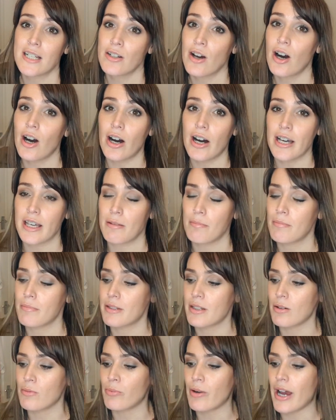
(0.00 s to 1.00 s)

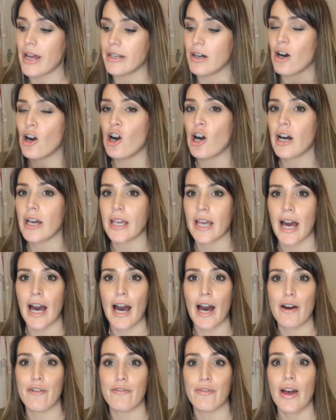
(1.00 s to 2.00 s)
times when I
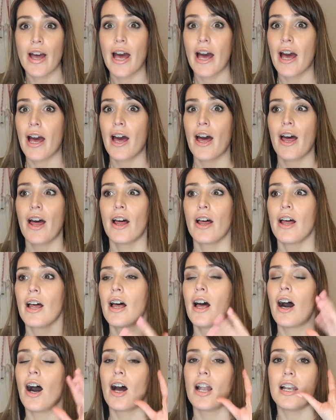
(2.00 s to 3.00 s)
have
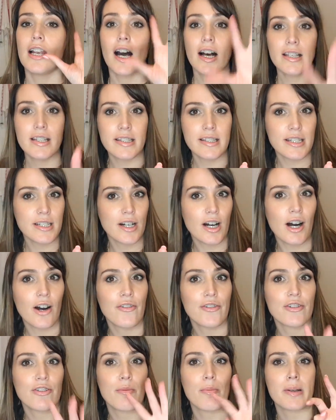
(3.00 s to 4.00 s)
lusted
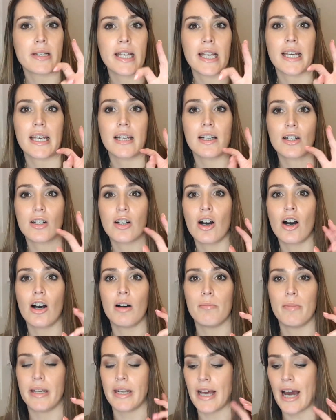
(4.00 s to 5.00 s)
after a particular
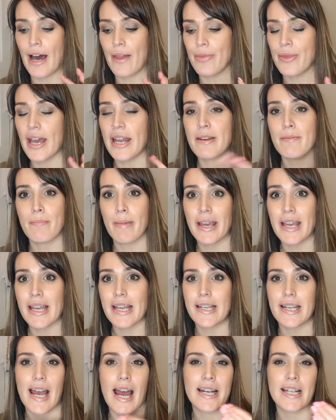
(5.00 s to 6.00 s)
garment and then
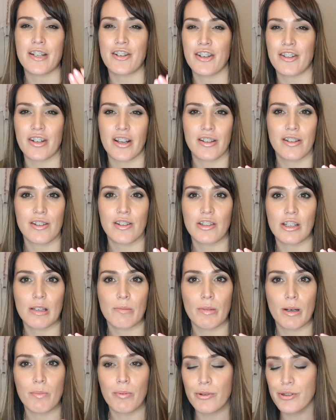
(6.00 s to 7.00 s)
made it and it just doesn't suit
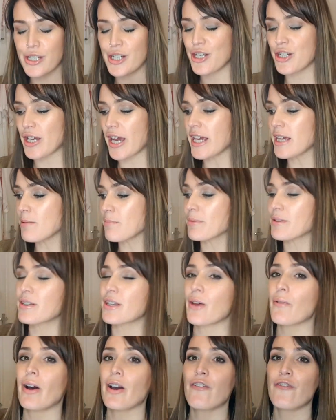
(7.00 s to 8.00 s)
my body shape.
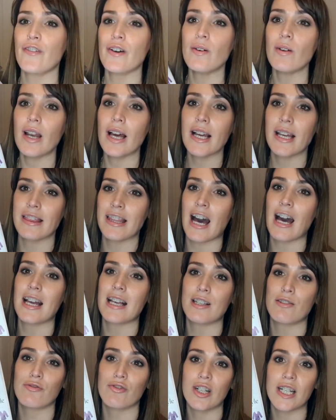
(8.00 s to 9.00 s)
So I feel like that
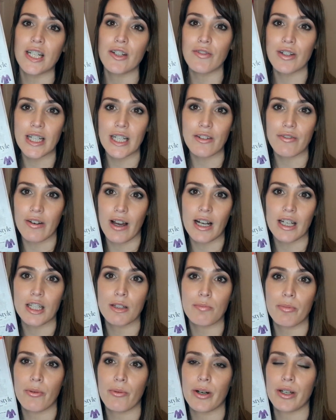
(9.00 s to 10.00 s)
is really, really
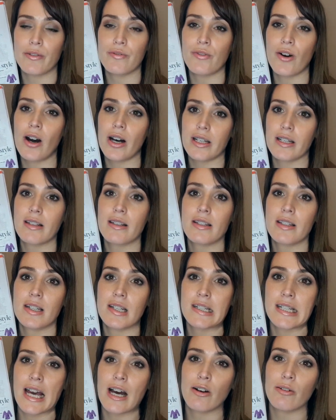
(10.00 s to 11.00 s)
valuable advice to
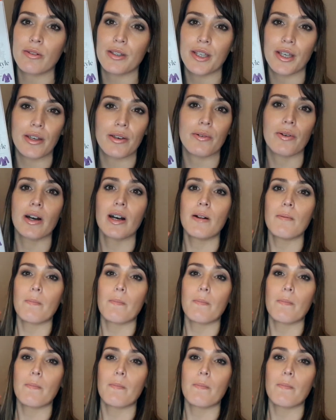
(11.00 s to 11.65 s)
tell you